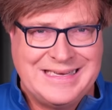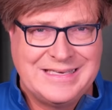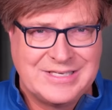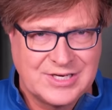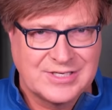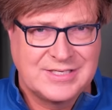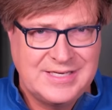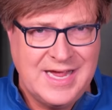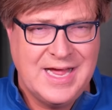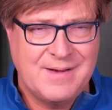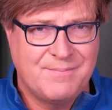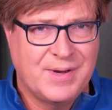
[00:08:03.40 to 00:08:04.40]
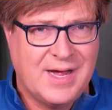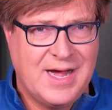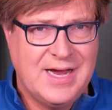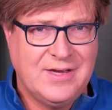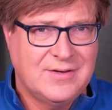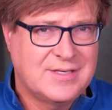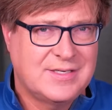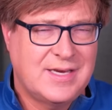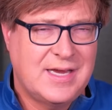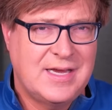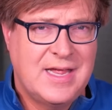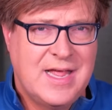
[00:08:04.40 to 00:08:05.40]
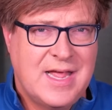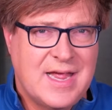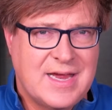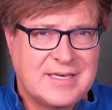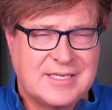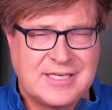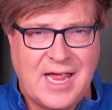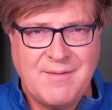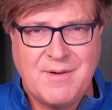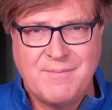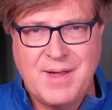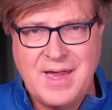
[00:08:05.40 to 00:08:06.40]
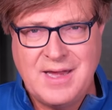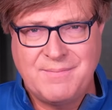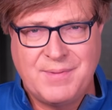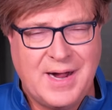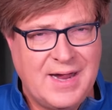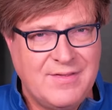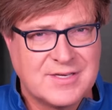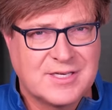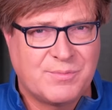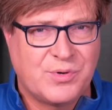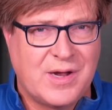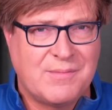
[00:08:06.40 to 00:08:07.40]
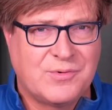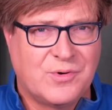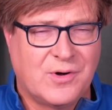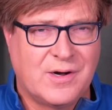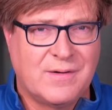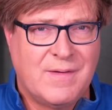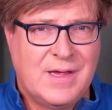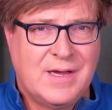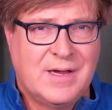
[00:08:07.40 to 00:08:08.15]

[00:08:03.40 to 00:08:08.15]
just yet, but I could see a statement made by the Supreme Court